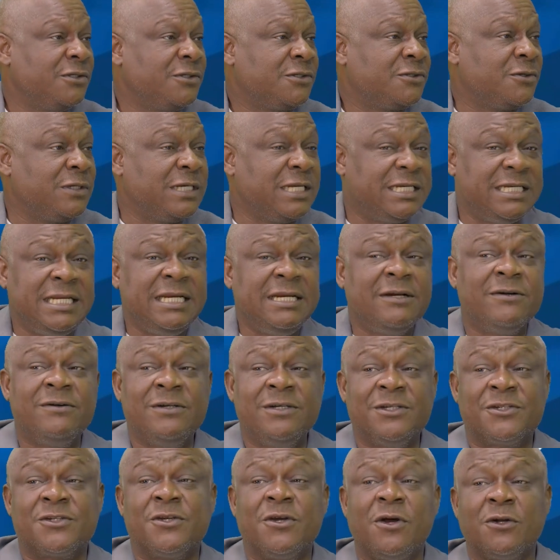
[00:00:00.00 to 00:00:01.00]
So they didn't
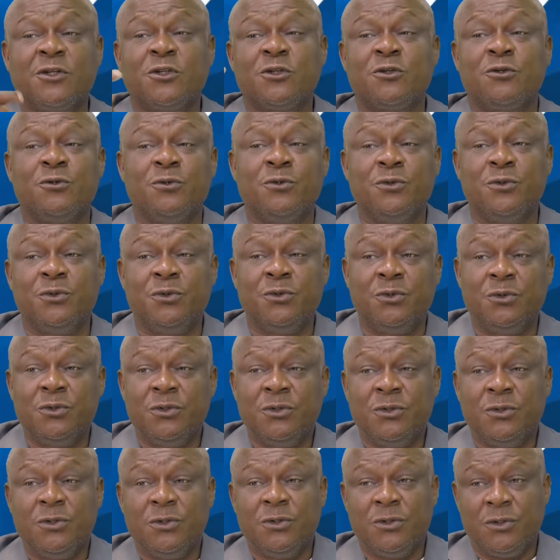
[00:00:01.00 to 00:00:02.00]
resort to
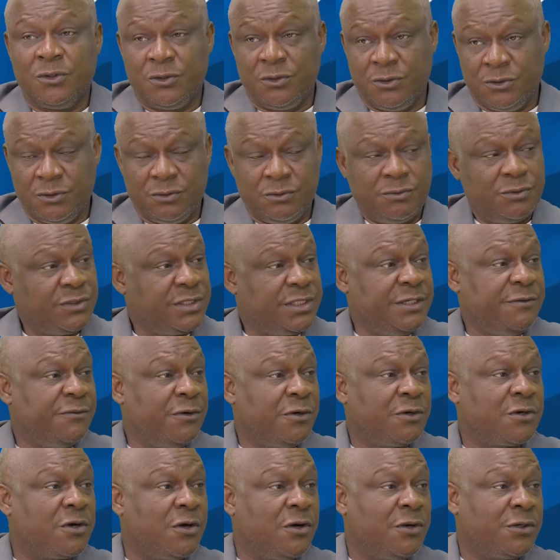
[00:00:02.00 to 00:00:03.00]

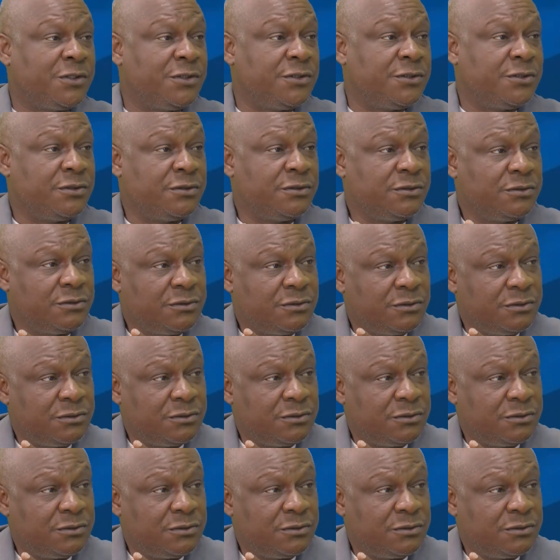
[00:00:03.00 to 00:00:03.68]
civil courts